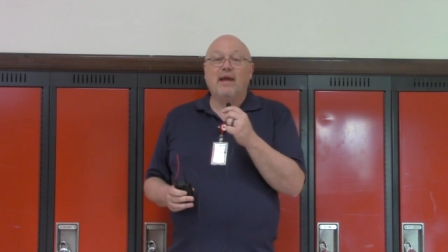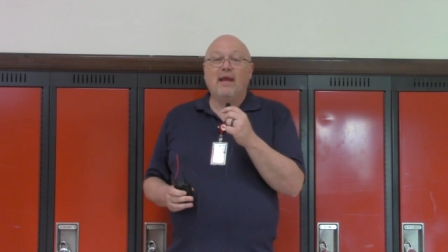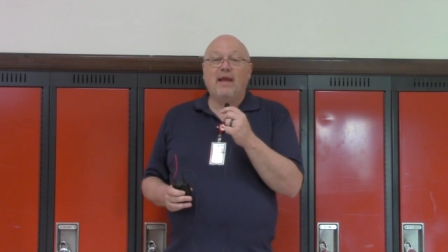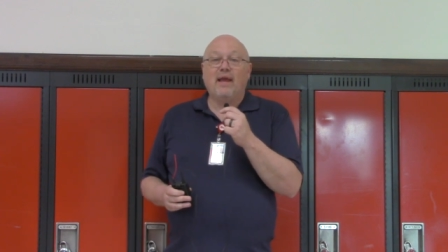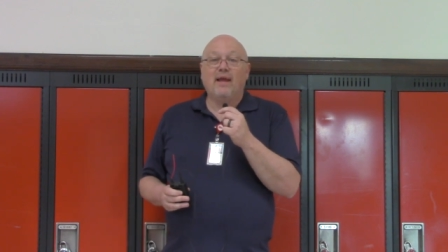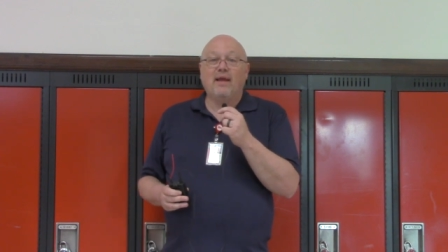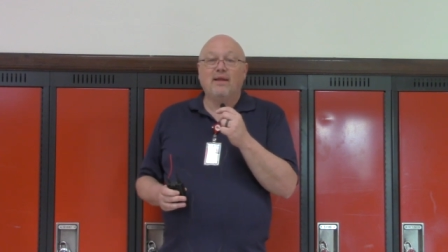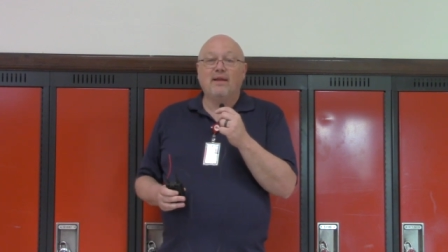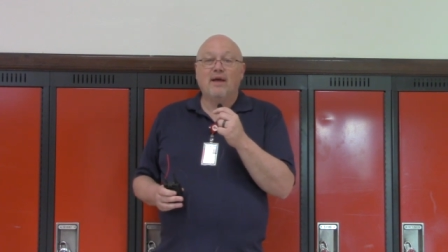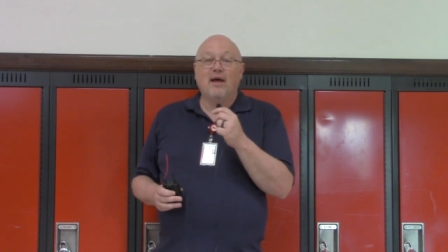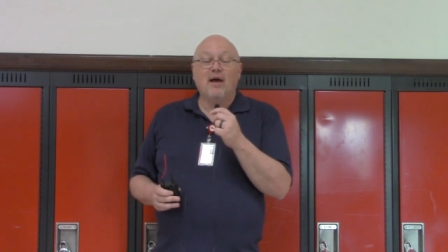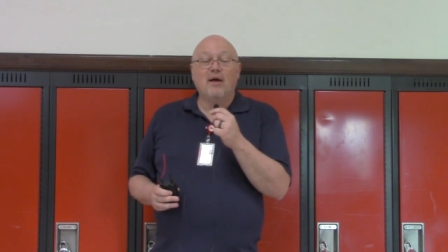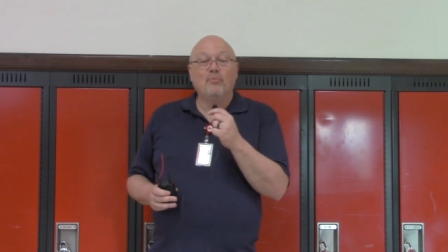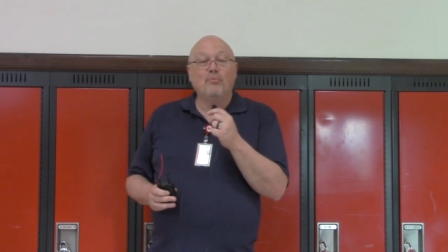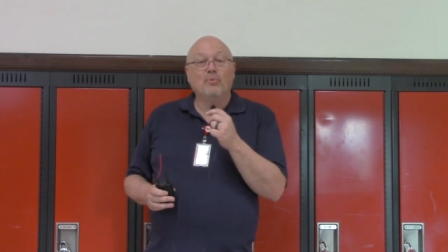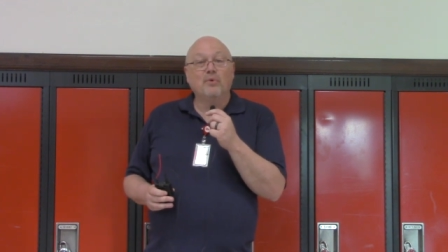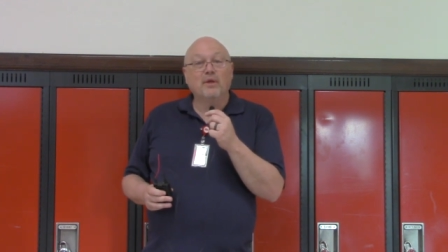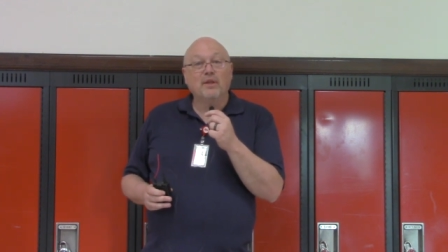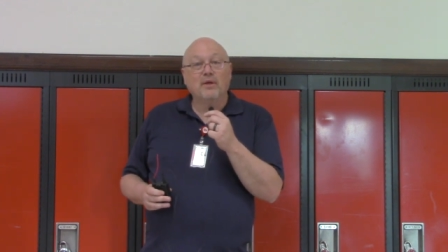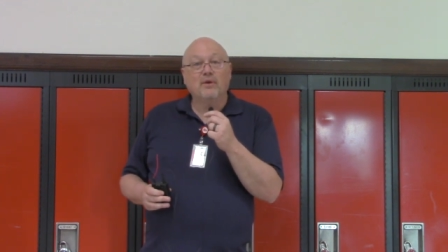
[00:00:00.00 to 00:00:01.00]
And
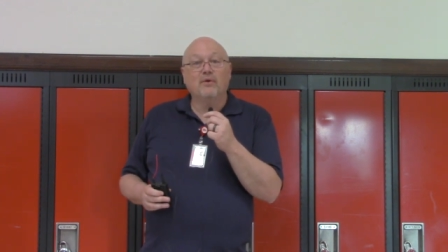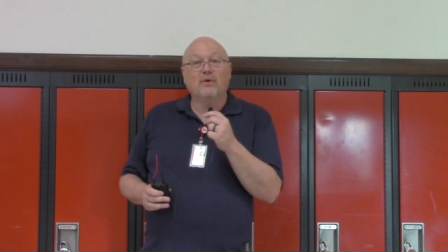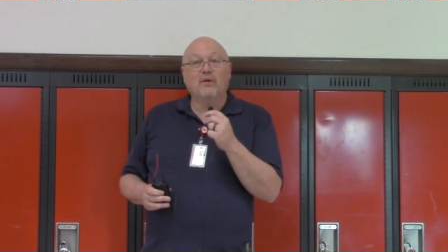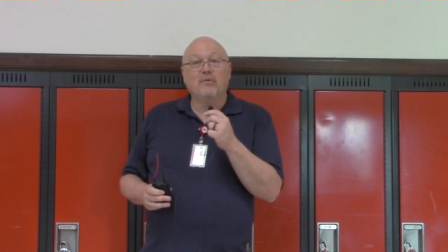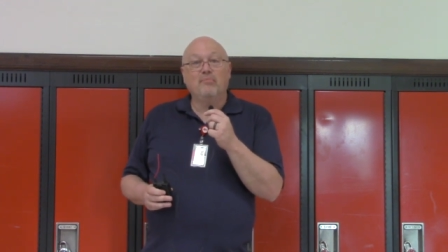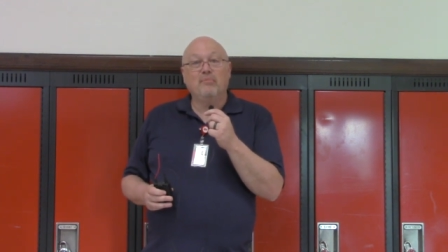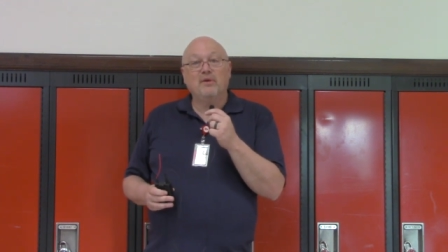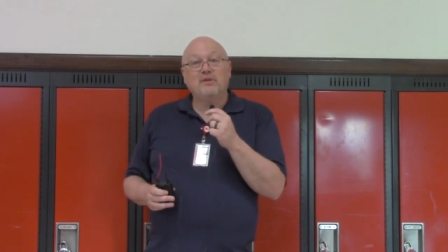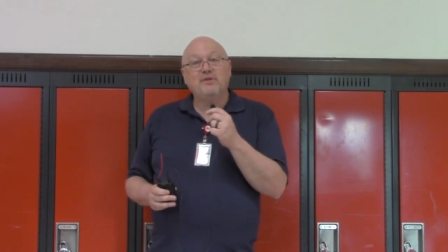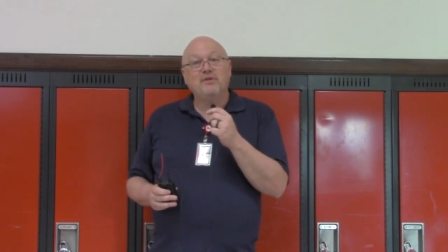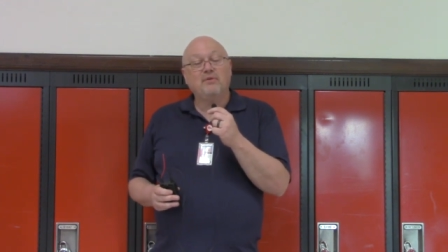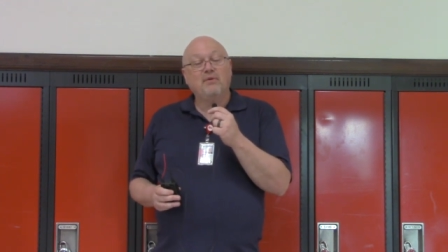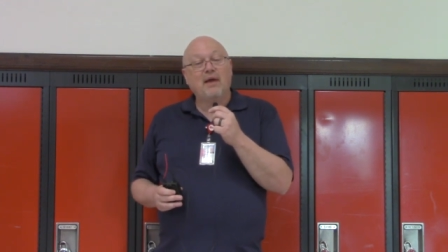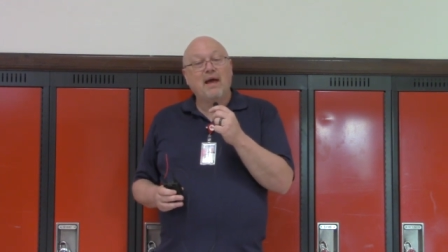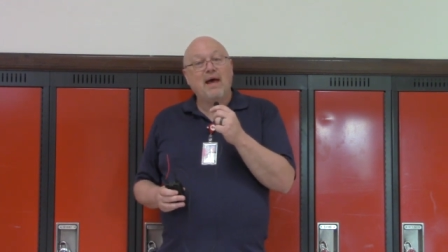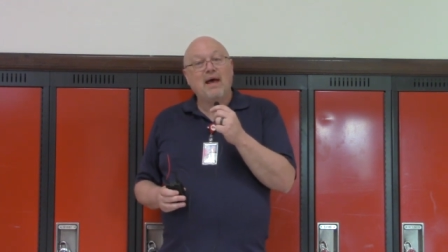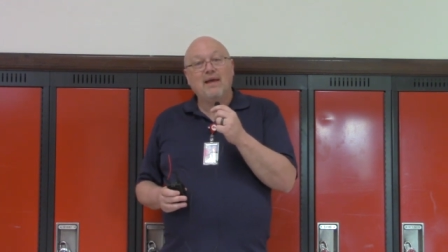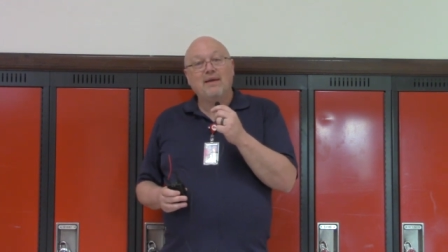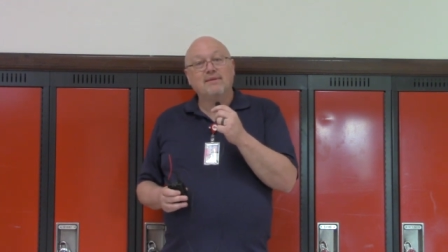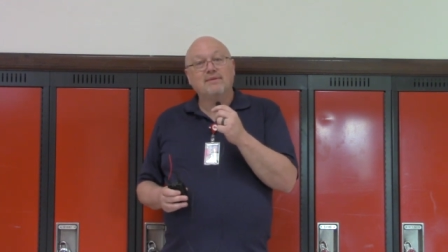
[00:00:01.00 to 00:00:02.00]
I'm really going to miss you
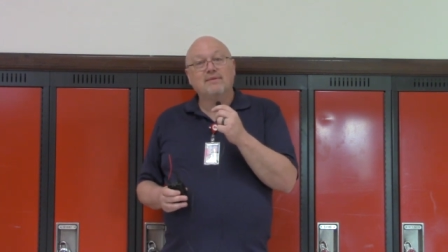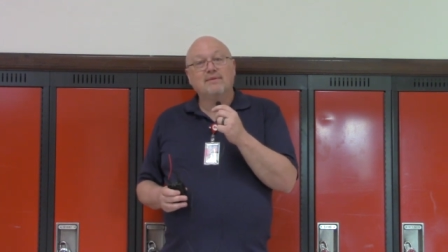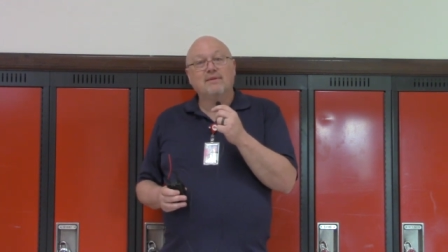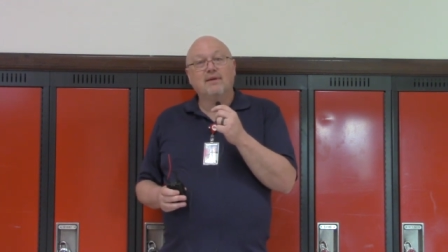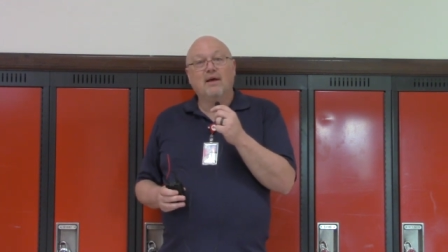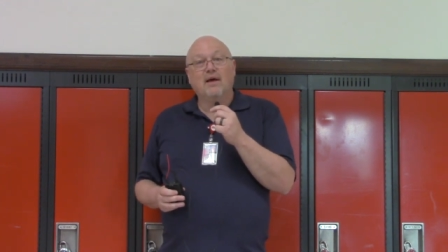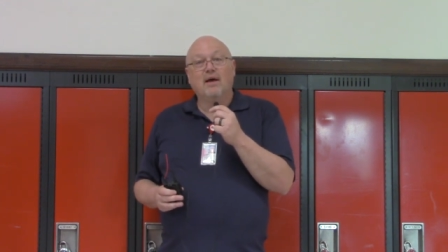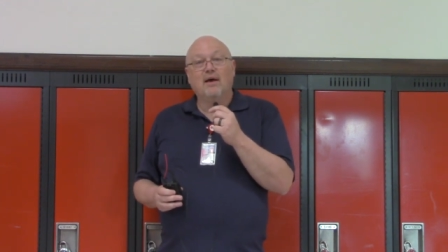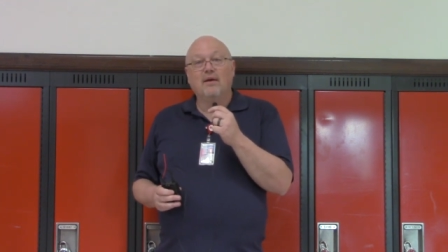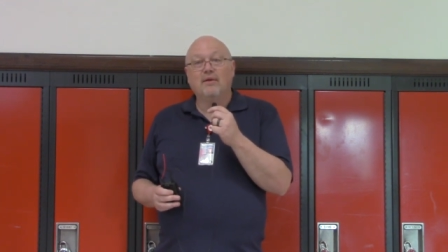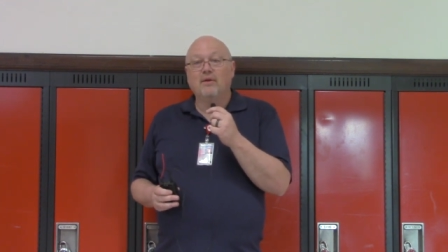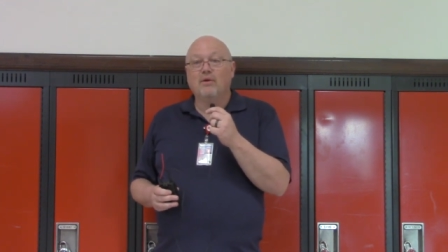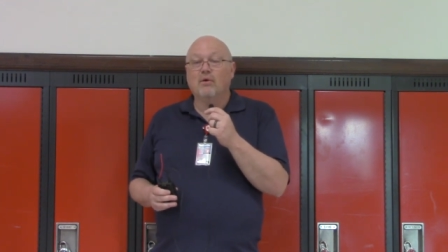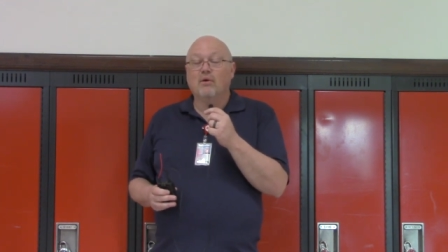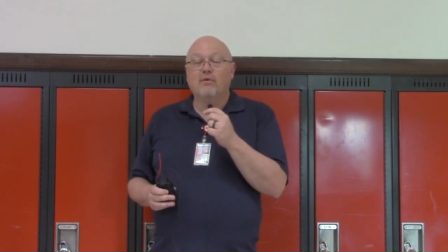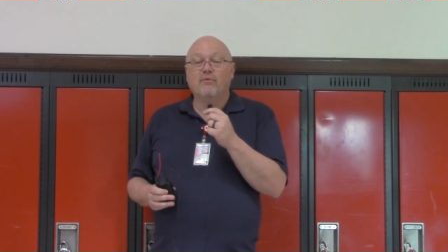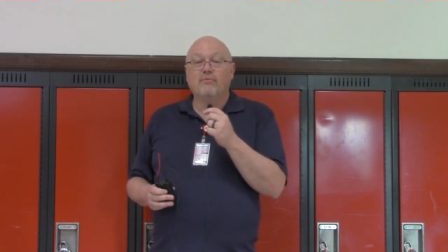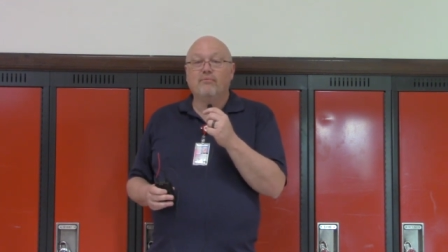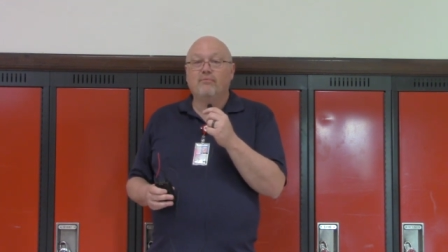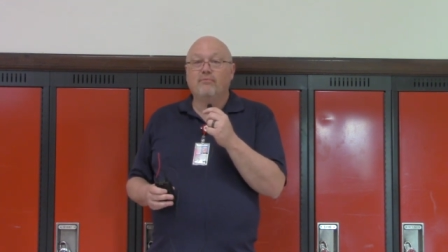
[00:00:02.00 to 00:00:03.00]
guys. Uh,
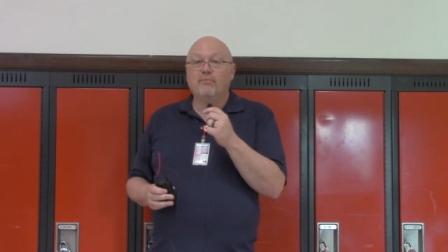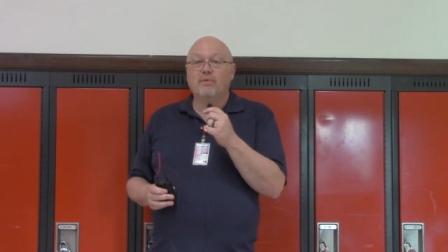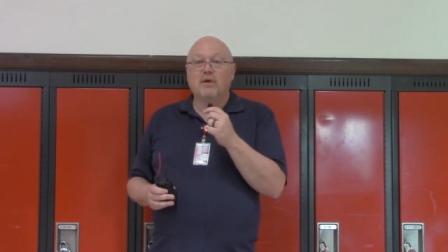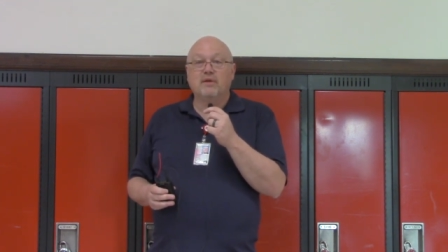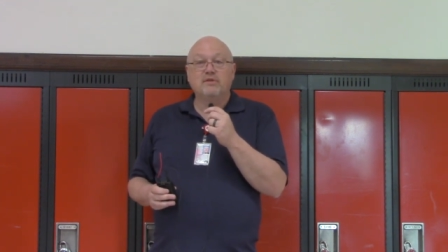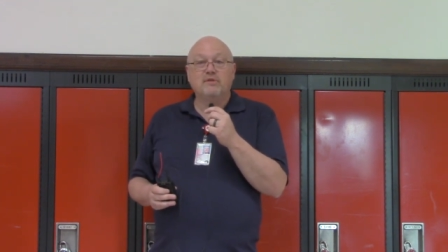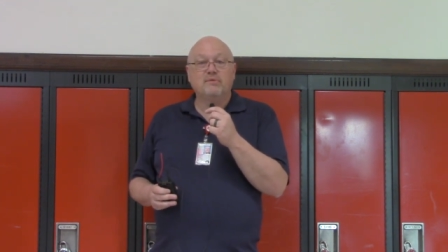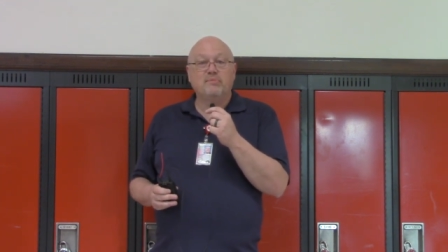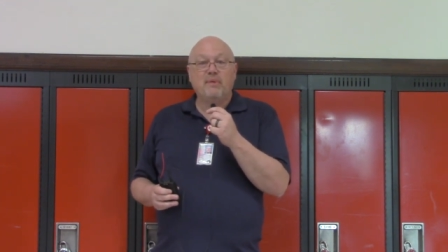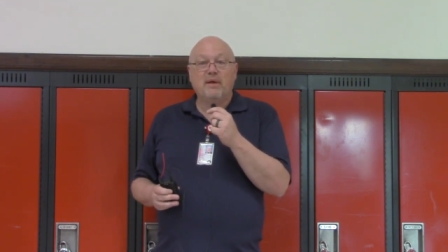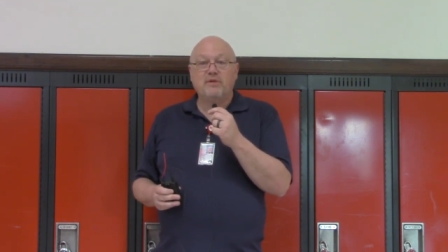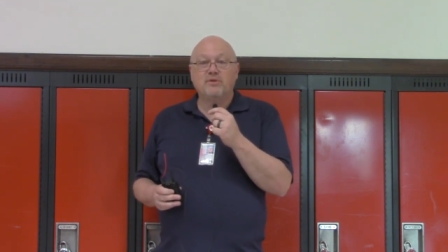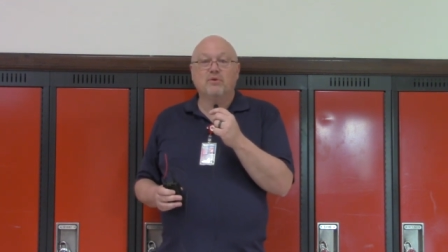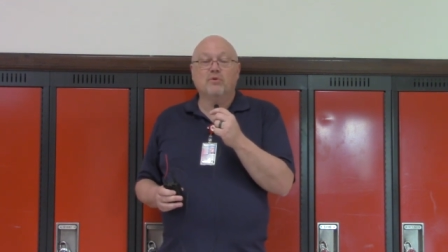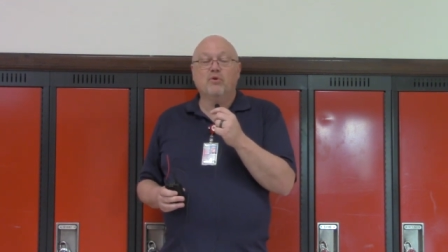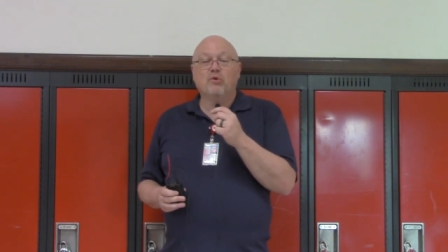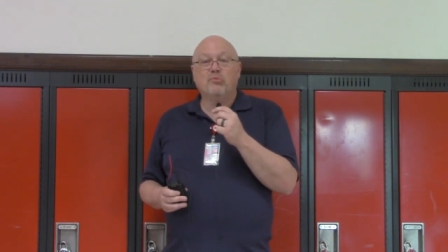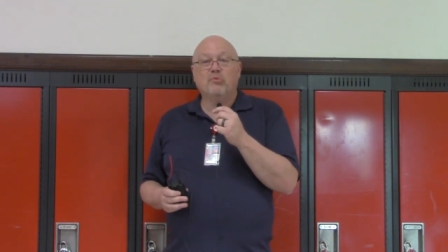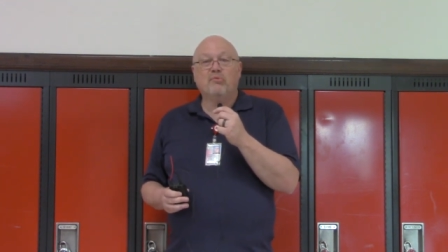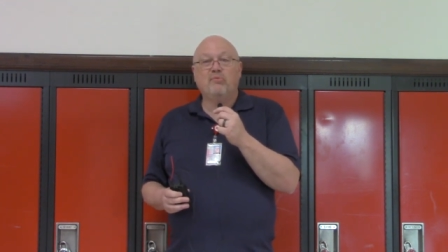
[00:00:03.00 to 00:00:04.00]
you're a, a special group of